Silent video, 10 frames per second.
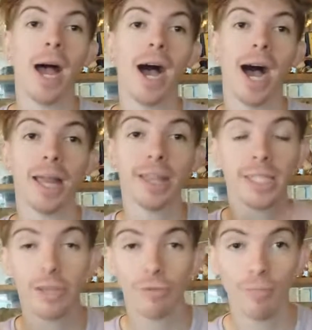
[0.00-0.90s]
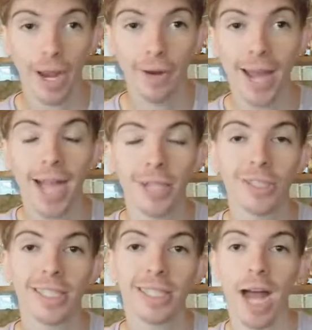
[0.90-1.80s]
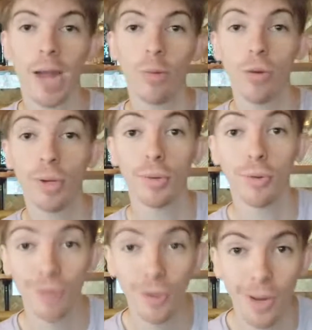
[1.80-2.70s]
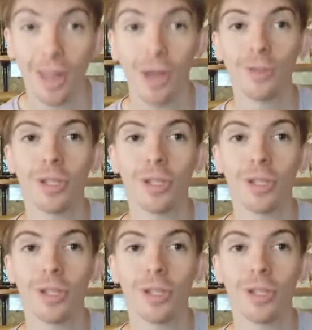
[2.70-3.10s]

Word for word: Uh, these different micronationalists and I will be reviewing those,